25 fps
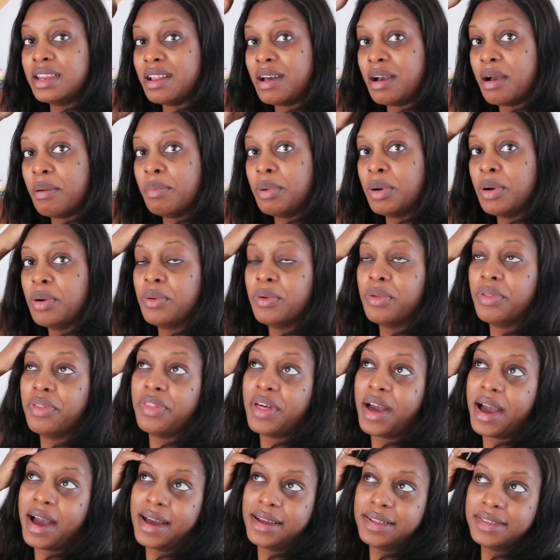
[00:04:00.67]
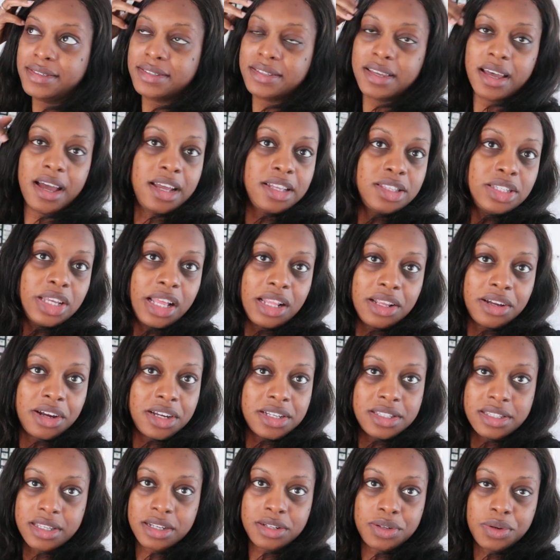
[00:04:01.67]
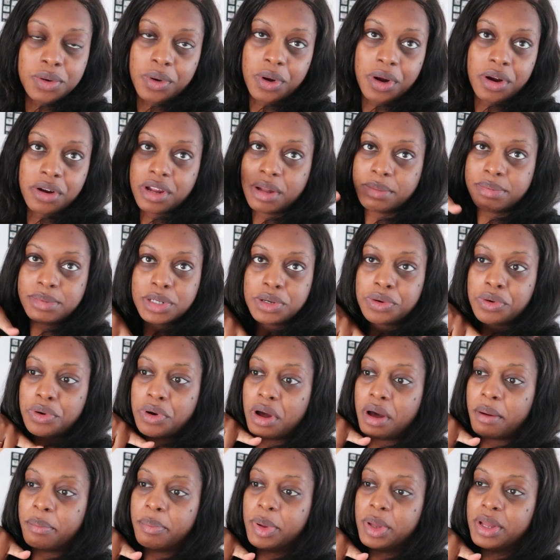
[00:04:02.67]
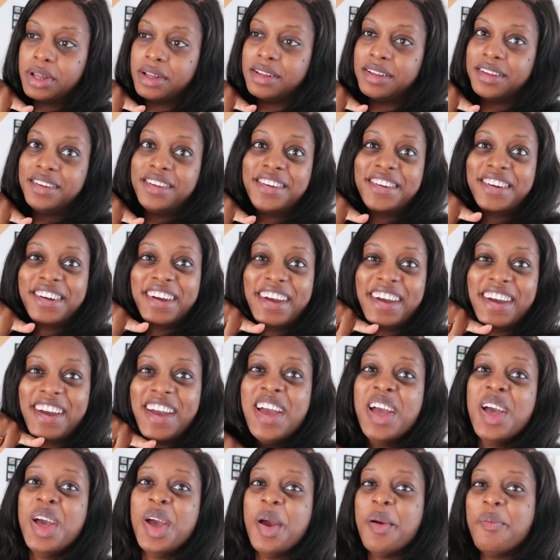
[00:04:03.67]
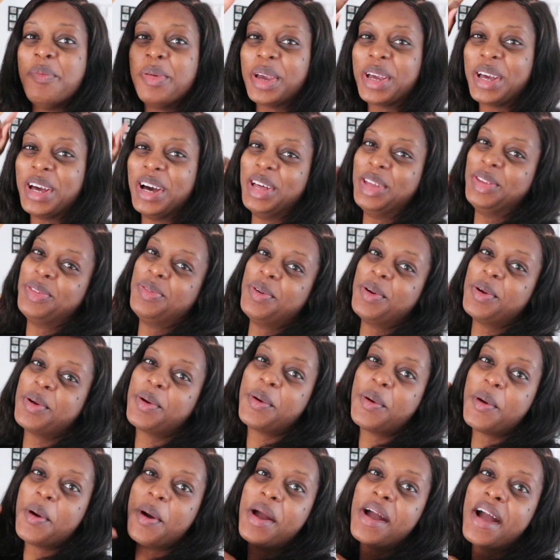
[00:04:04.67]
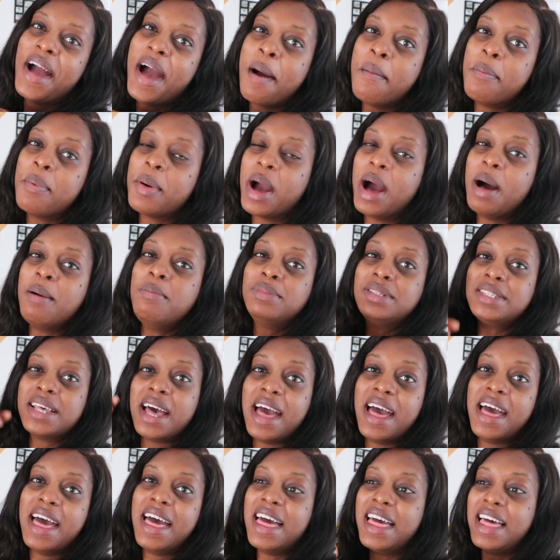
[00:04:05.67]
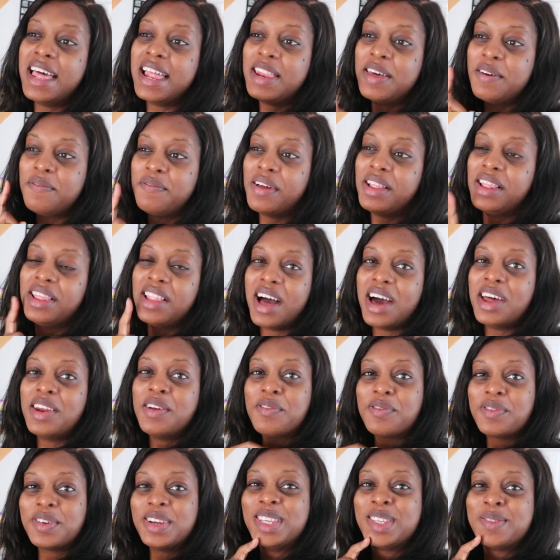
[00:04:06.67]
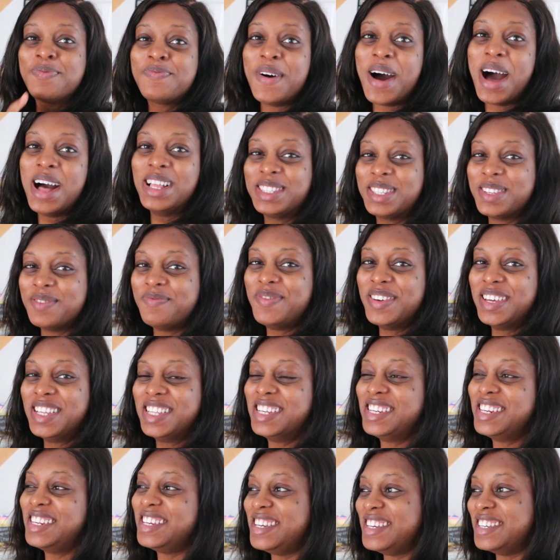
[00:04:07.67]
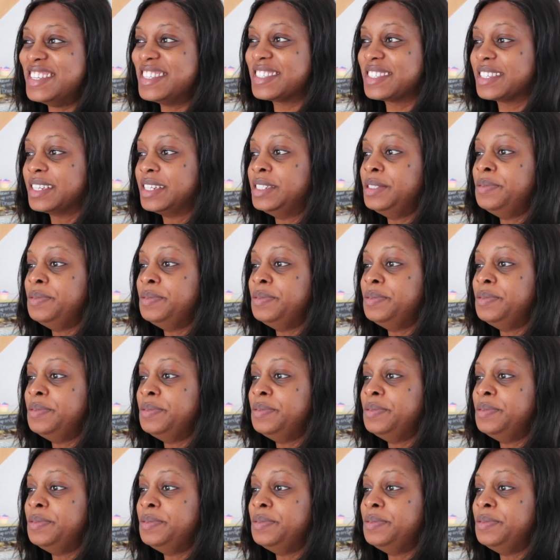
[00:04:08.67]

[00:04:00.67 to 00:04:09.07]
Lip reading: about that. I tell her, I said, don't hurry up to grow up. Because with growing up comes a hell of a lot of responsibilities.